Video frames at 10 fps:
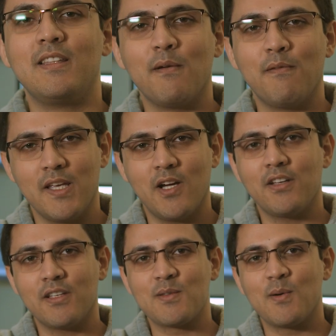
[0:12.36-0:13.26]
The way
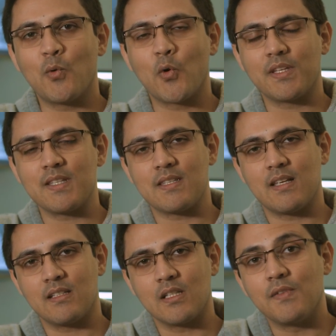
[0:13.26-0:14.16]
ISO works is
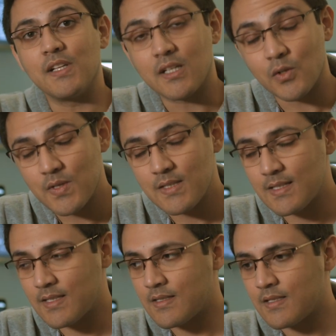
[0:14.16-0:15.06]
that it will increase the
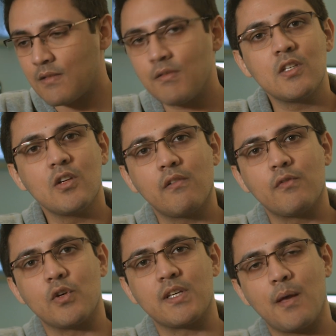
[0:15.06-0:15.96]
sensitivity
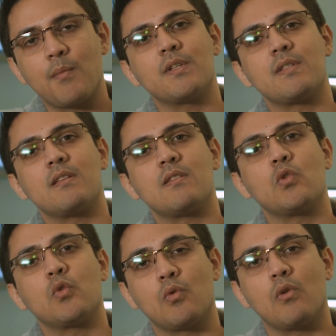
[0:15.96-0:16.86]
of your camera
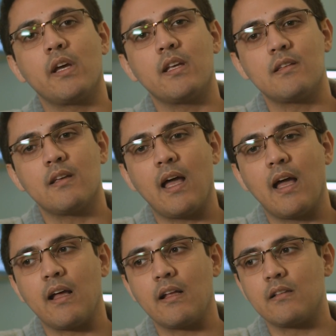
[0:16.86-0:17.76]
sensor to light
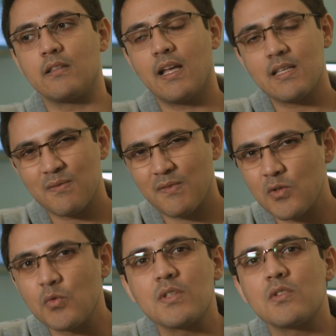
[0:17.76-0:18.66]
and that's
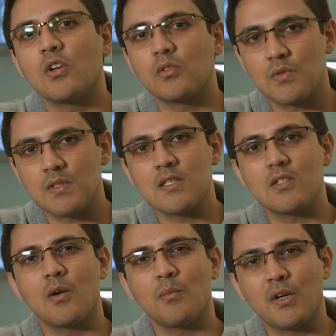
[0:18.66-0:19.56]
when you start to see
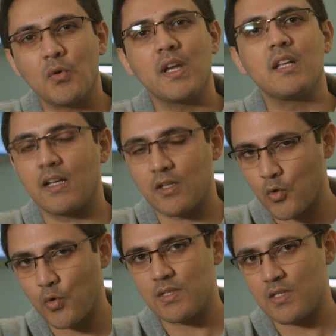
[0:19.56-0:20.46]
some grain
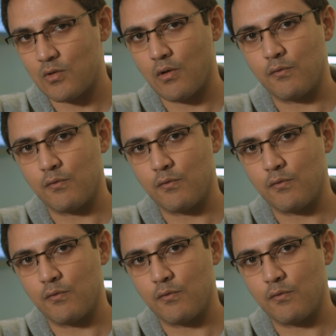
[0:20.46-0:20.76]
and noise in your